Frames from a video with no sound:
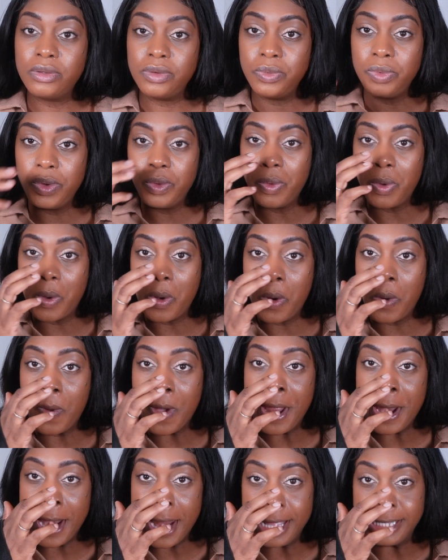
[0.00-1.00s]
we will go
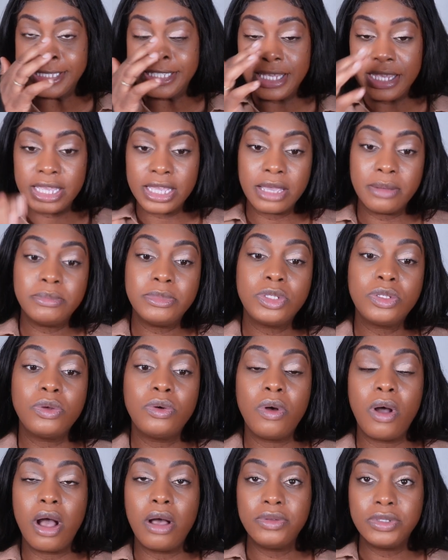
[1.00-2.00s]
in and take him.
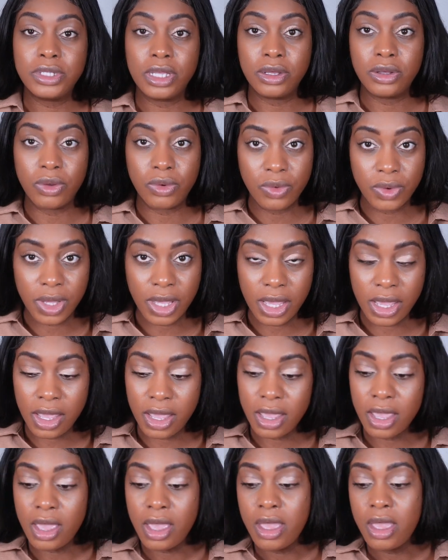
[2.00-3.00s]
So I was like,
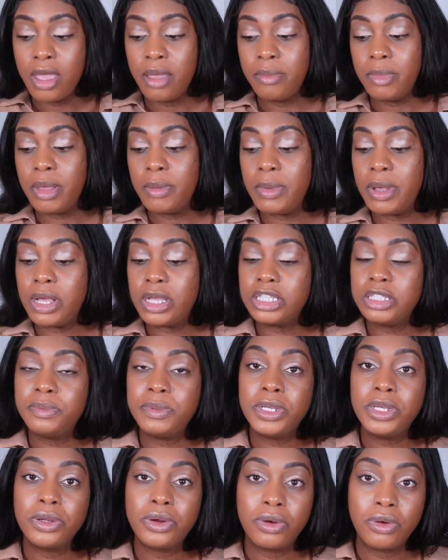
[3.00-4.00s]
okay. Me and my
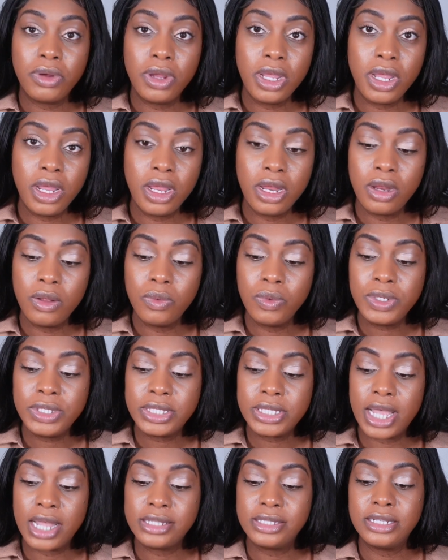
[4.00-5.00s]
husband agreed. We
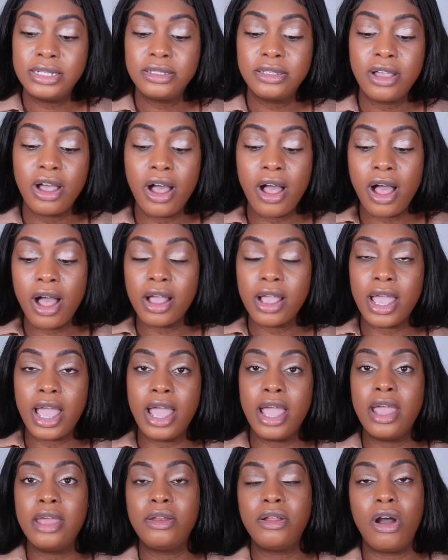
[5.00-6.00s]
sat and talked,
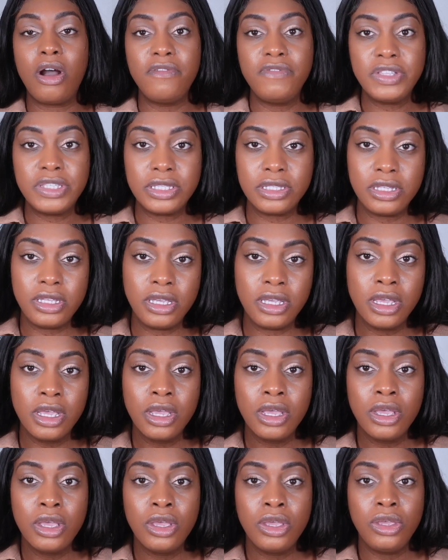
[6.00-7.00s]
and obviously,
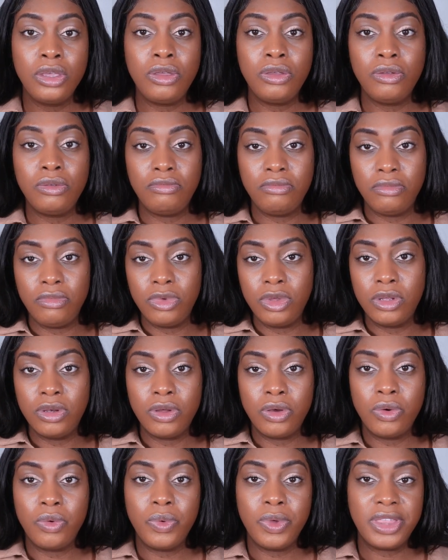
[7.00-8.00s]

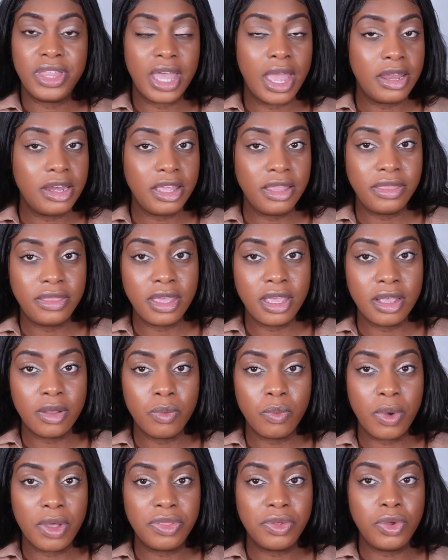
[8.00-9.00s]
with anything,
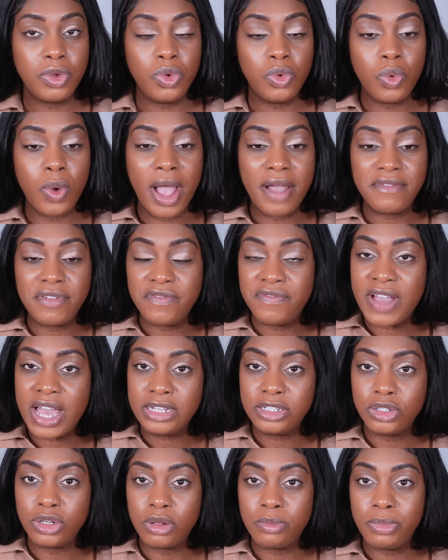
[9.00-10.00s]
whether you have a
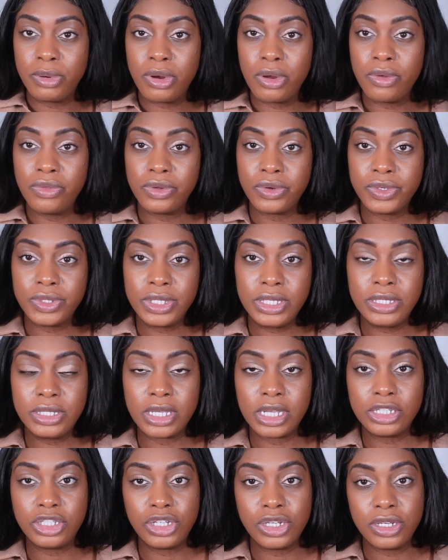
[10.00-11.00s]
vaginal birth or
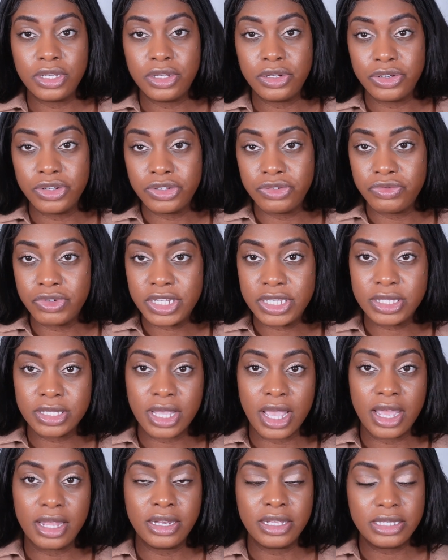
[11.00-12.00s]
C-section, there's risk,
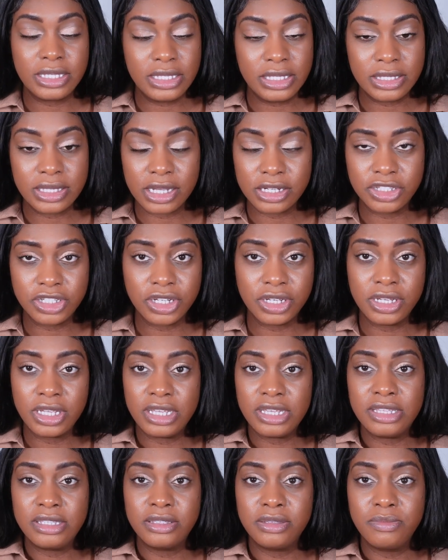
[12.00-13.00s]
and a C-section
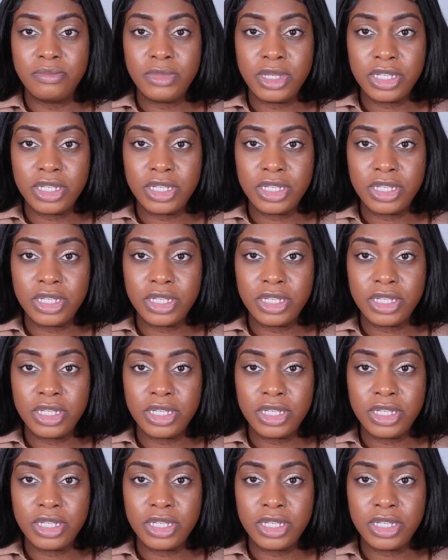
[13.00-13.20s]
is